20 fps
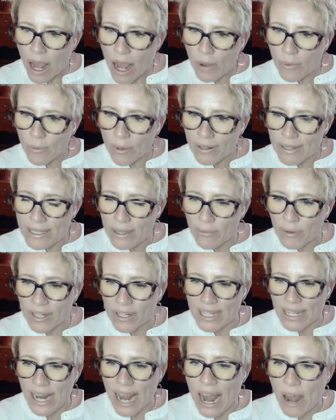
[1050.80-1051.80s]
Where is
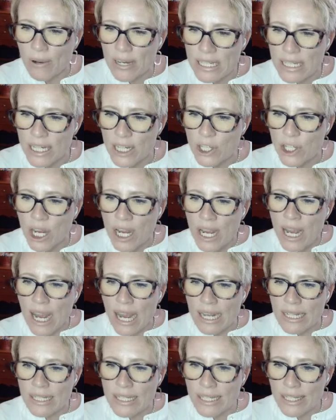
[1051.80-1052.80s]
it? How I teach.
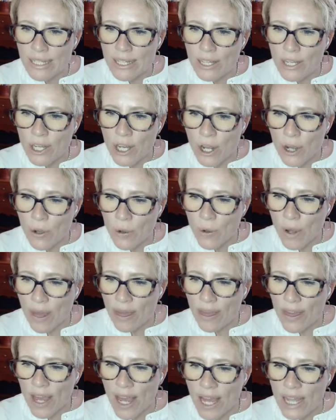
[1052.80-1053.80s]
I didn't know
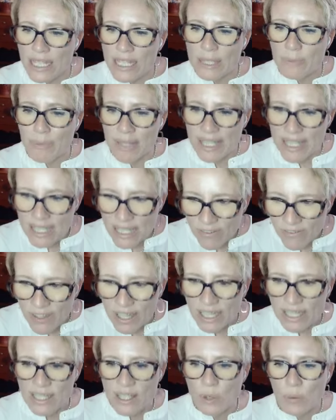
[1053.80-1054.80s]
the
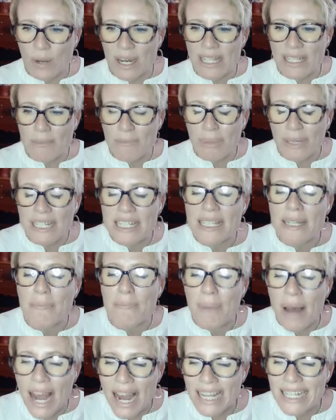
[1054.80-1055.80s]
specifics, the ways implicit
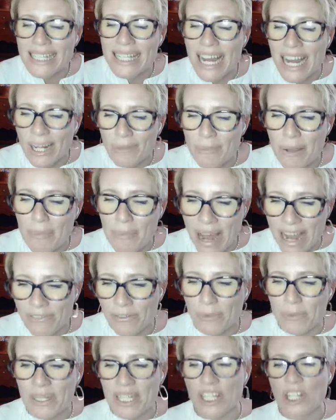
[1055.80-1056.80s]
bias held me back
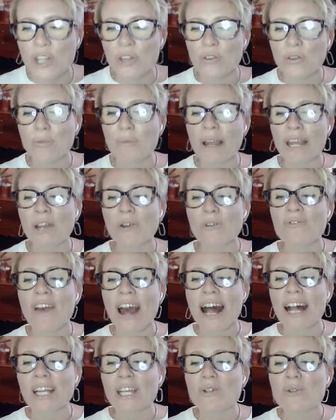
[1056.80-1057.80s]
from teaching through my own
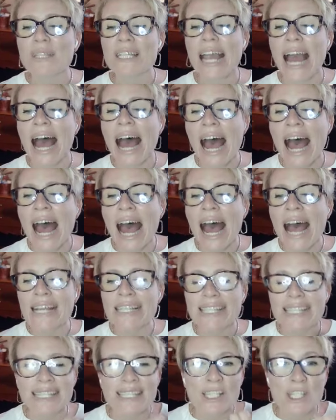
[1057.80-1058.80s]
values.
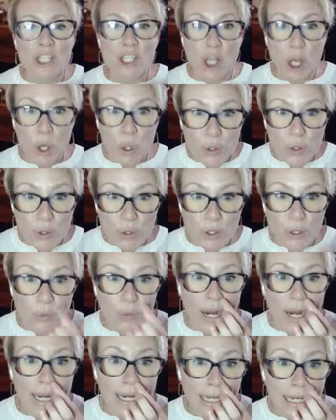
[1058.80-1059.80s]
Yes, it's so true,
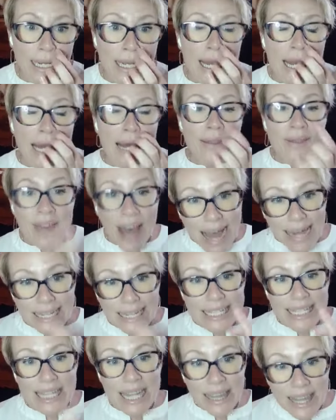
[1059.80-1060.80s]
right? That
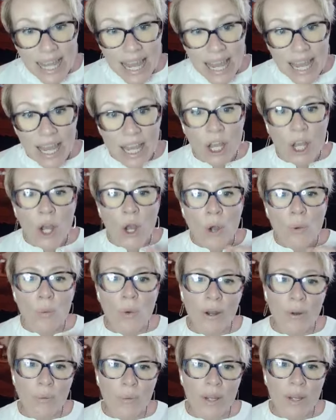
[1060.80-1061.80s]
is the thing
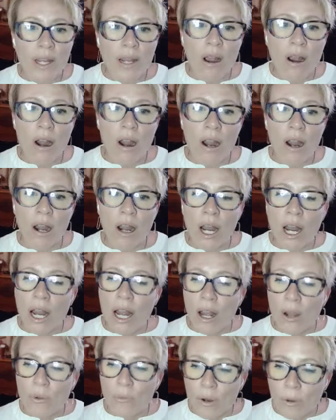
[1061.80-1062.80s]
where we are
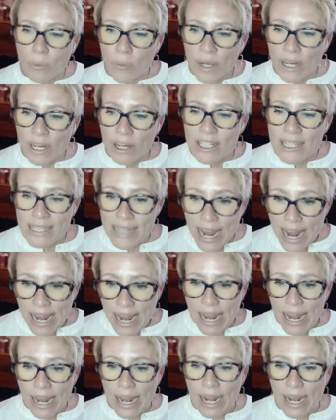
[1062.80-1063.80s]

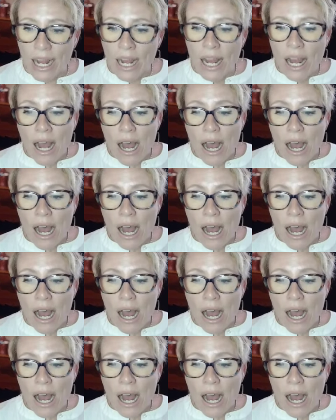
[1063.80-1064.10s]
saying